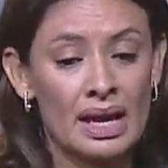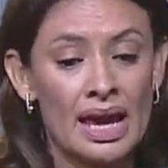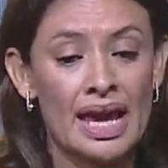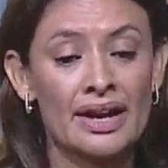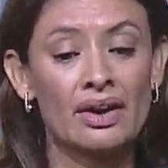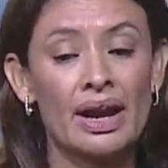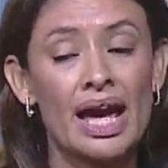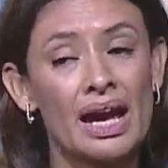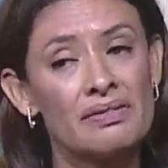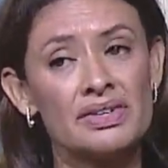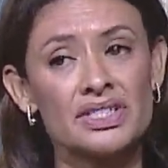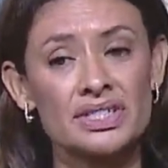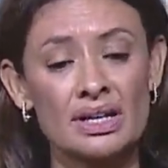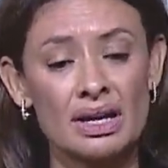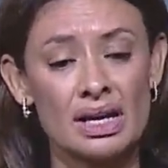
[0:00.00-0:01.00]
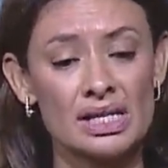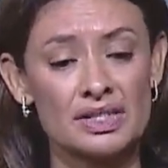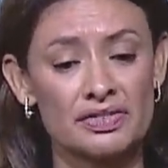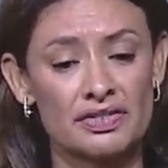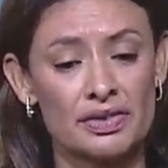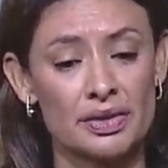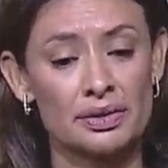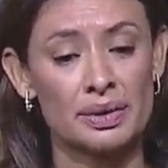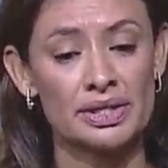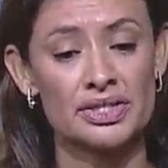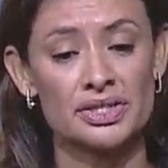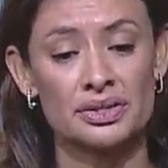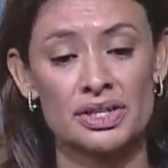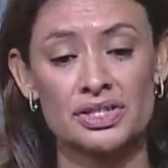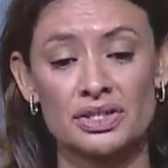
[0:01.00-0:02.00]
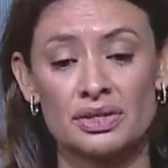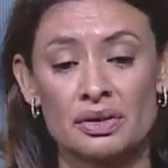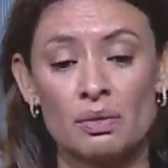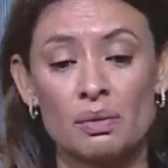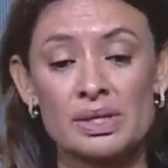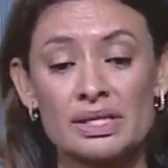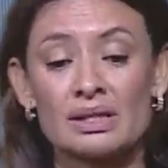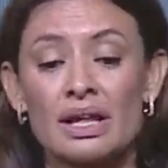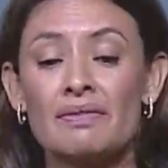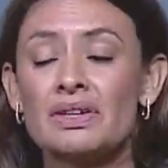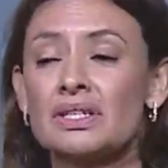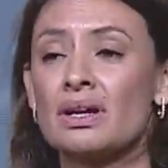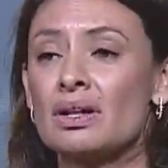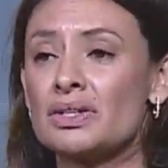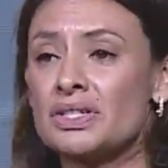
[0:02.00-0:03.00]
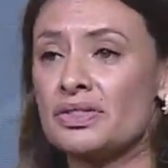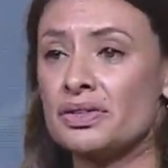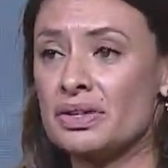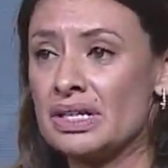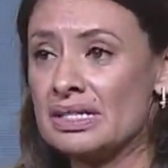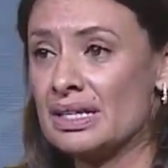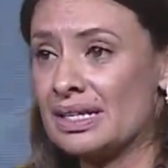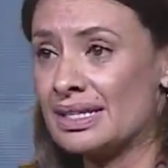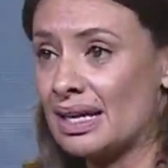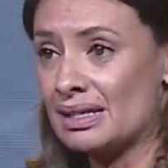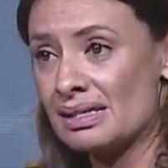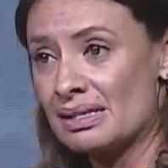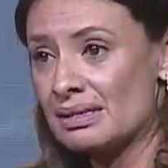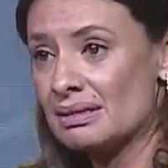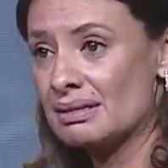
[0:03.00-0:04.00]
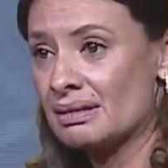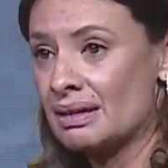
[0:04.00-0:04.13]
And our average cost for voter registration was $11.36.